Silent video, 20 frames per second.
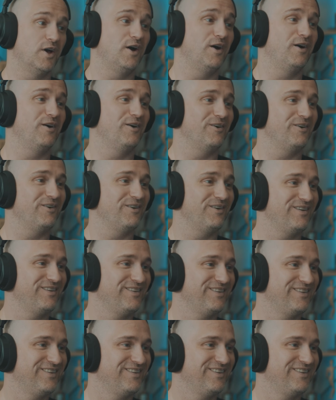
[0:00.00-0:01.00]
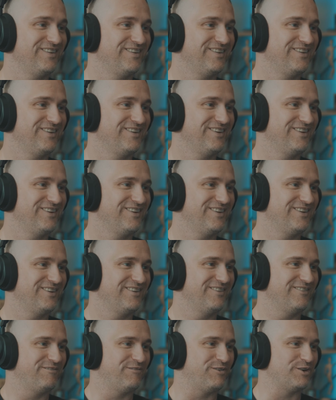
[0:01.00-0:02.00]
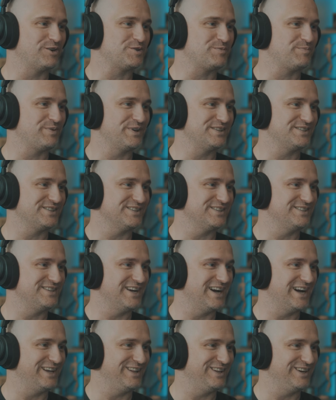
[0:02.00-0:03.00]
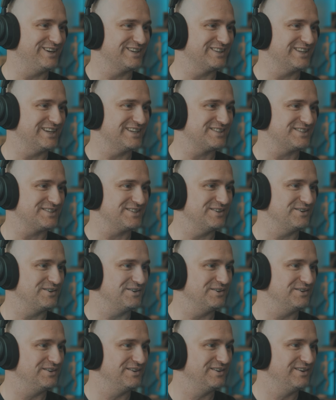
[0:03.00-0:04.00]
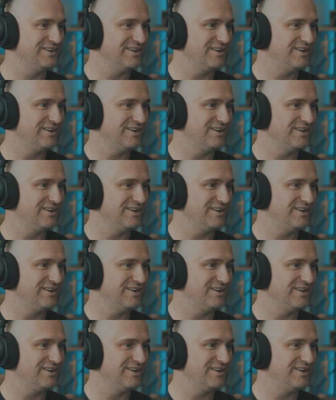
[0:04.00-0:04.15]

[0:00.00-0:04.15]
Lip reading: Oh, first piece of dialogue, that's so cool.